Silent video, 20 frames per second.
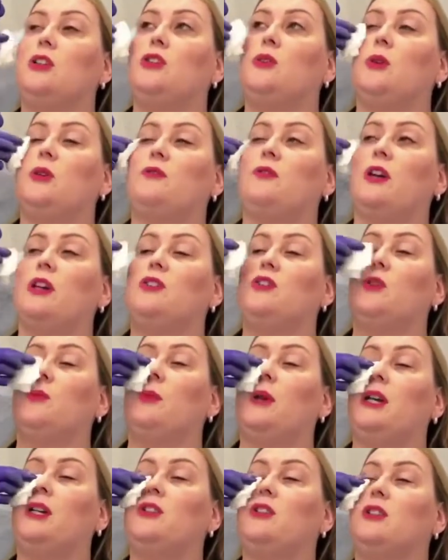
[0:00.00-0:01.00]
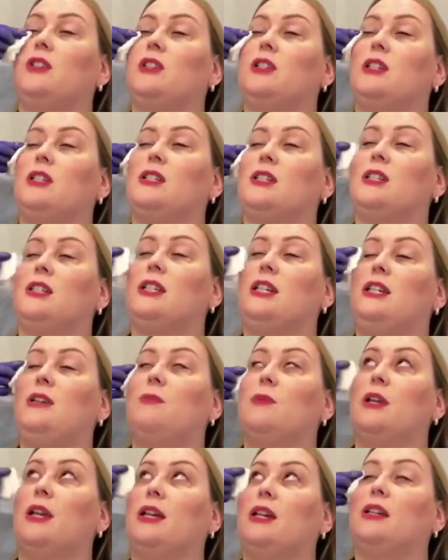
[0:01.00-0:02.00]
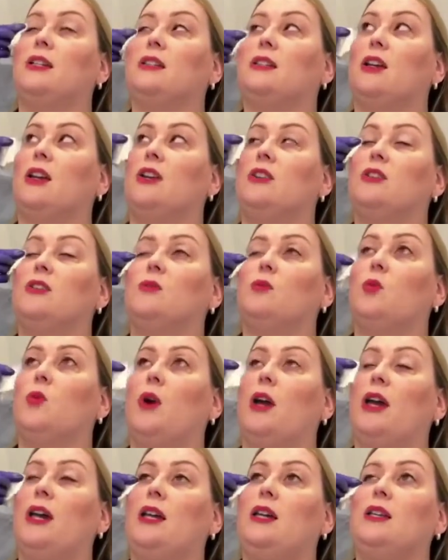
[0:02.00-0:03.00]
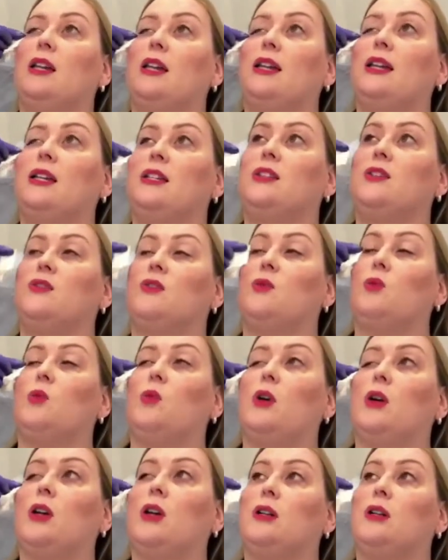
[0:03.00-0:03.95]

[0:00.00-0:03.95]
Do you advise your patients to sleep like a certain way? Like, is there a way?